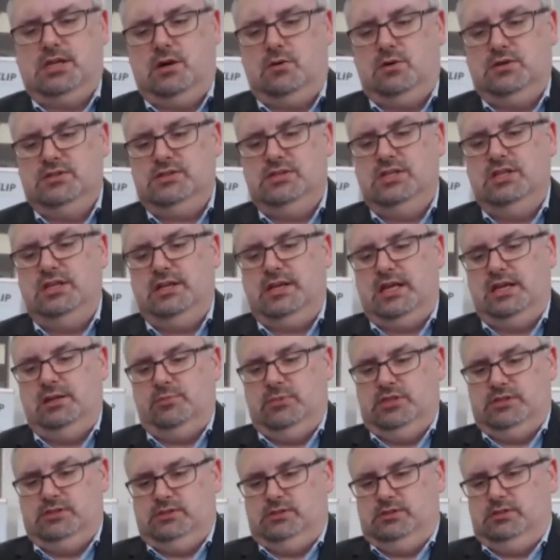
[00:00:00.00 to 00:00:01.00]
our sealing
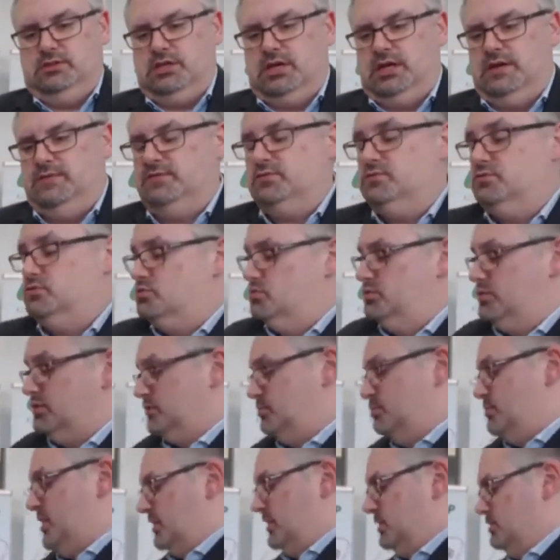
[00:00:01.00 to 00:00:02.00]
elements. I have to do
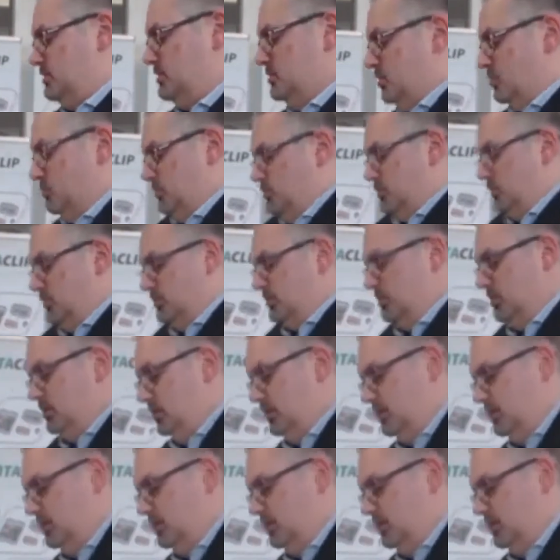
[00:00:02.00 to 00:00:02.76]
this back now because